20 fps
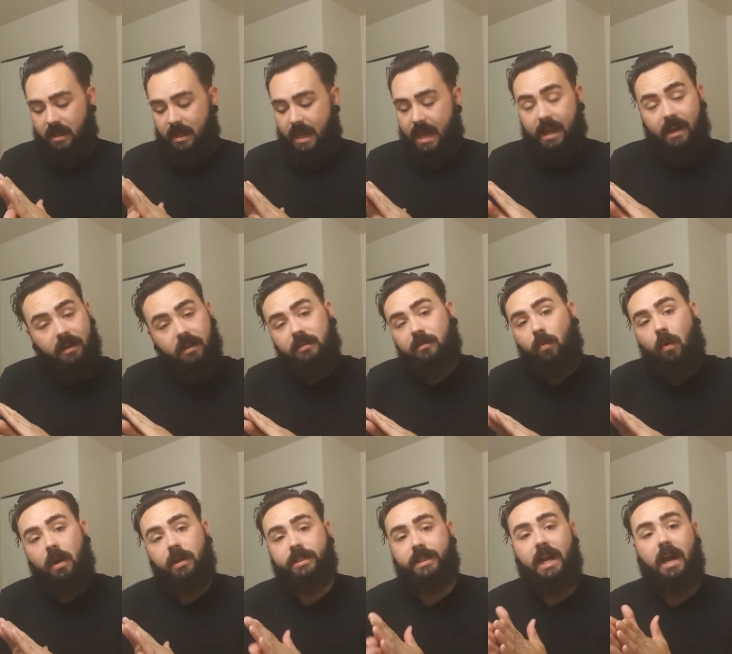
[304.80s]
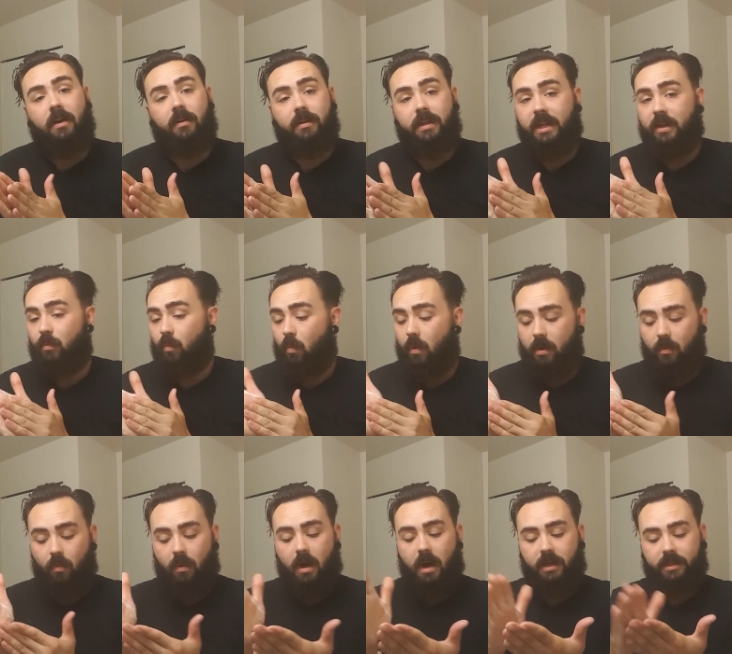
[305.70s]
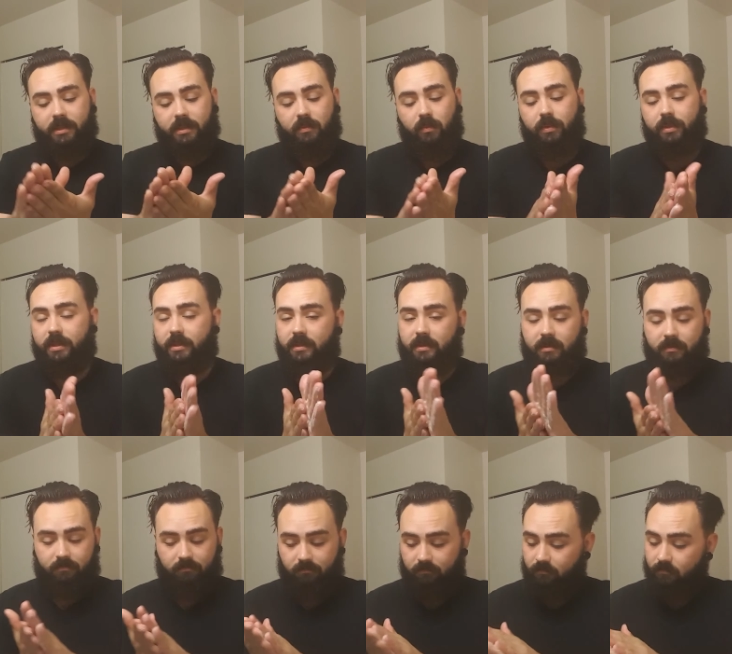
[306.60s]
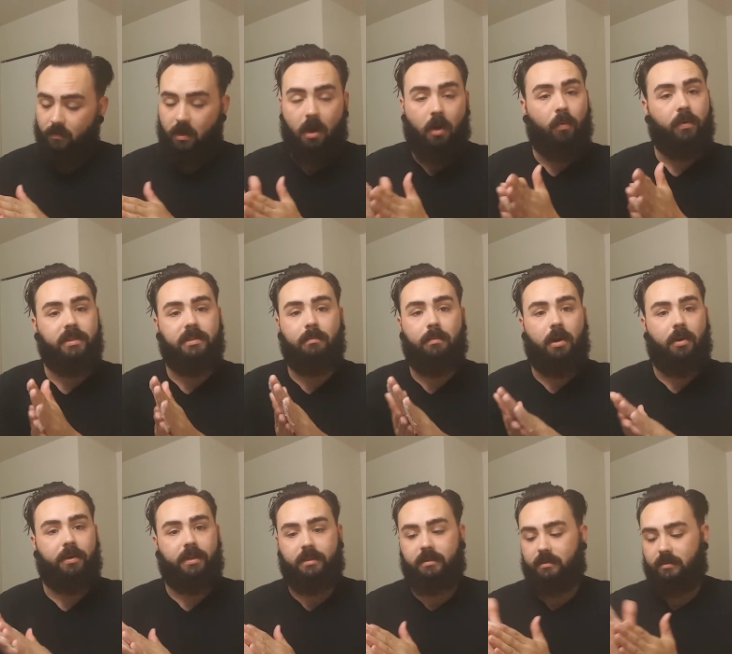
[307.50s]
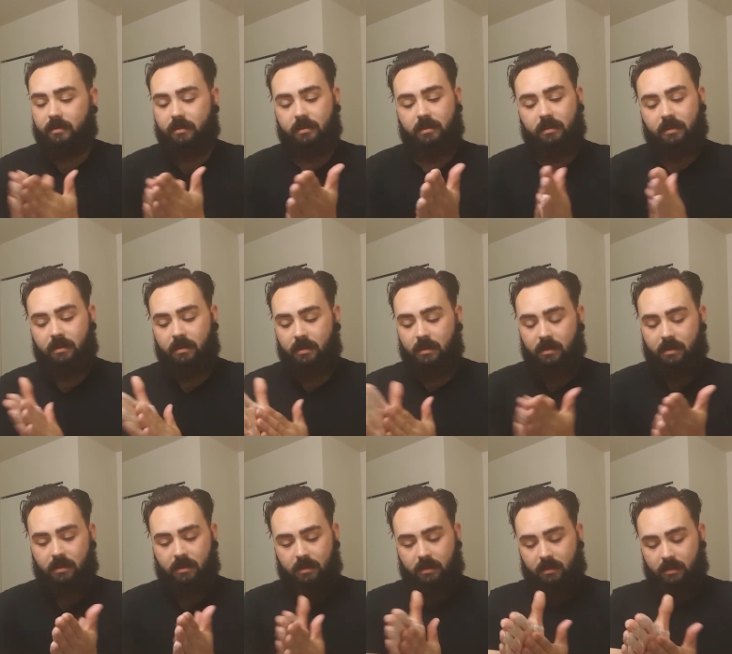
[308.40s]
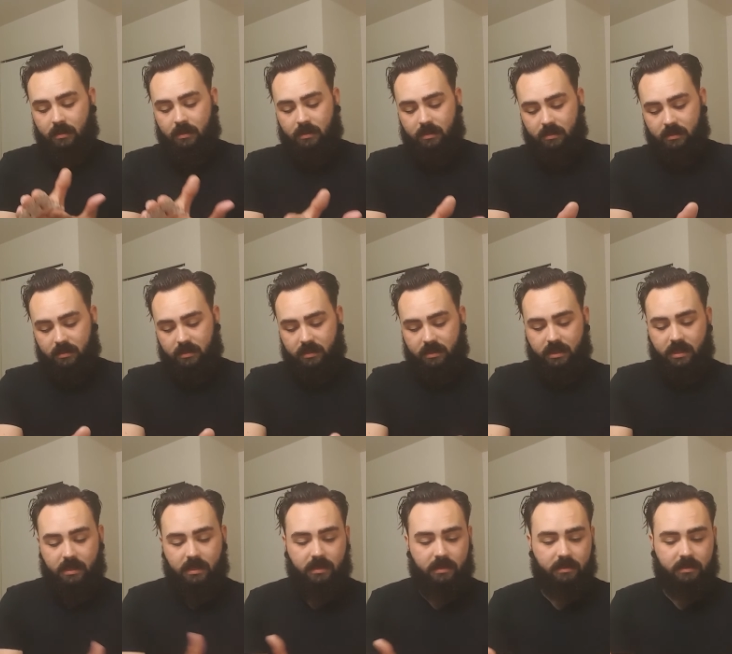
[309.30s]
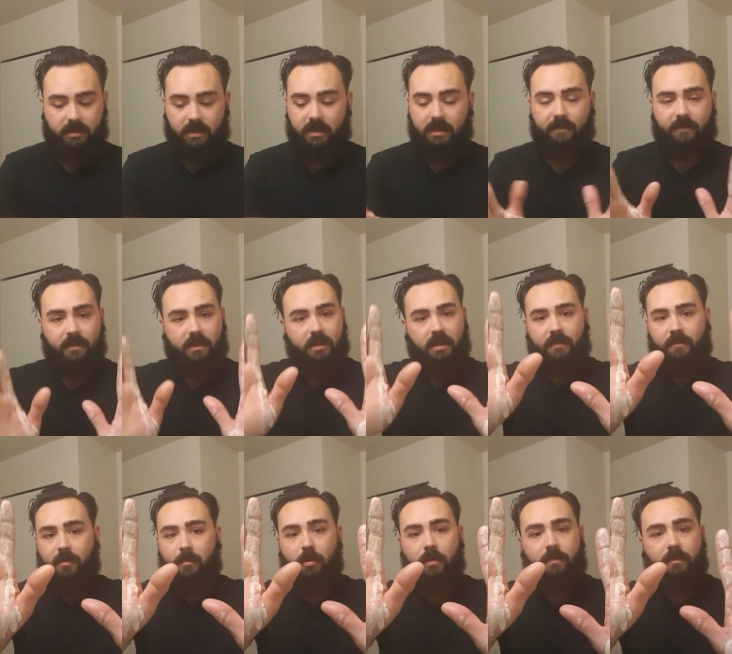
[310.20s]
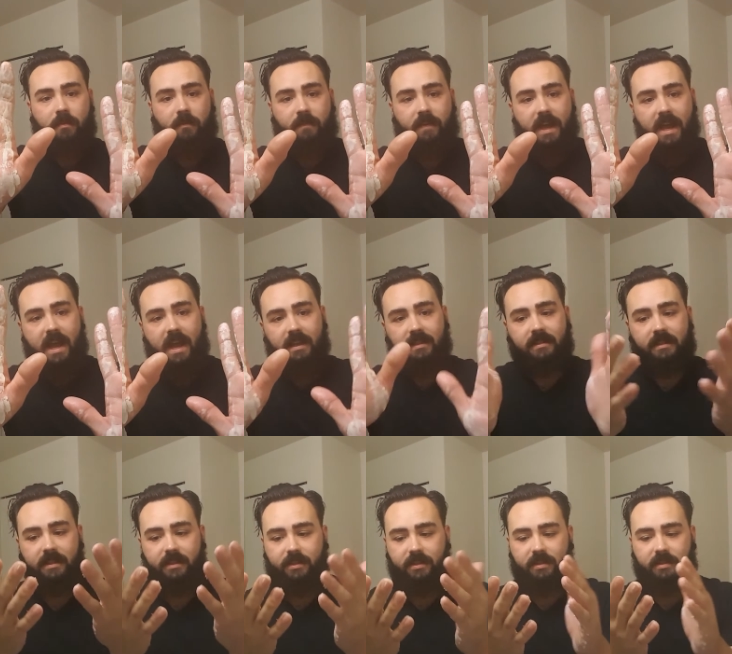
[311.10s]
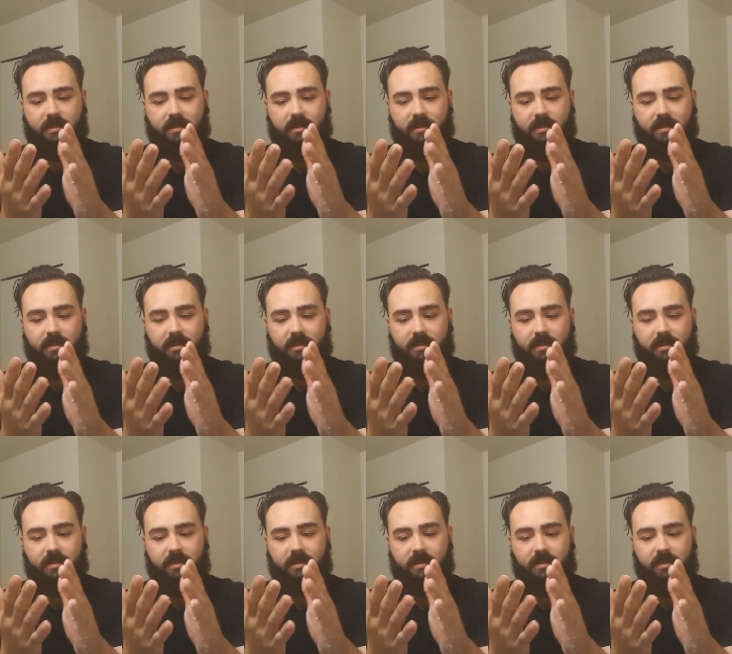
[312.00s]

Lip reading: And it does wash out in one wash, which is always a bonus. See if you move too fast, it